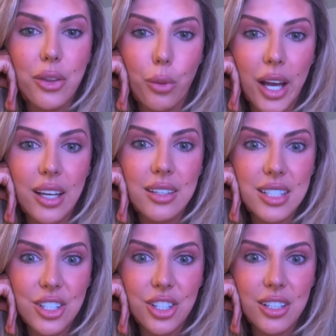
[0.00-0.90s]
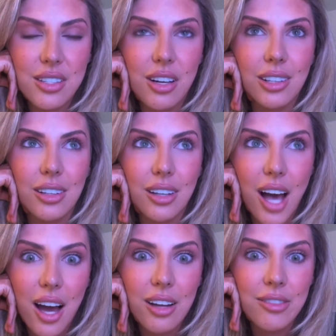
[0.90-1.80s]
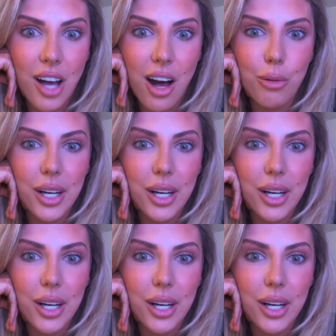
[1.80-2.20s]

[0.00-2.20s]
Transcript: the white t-shirts. A lot of y'all were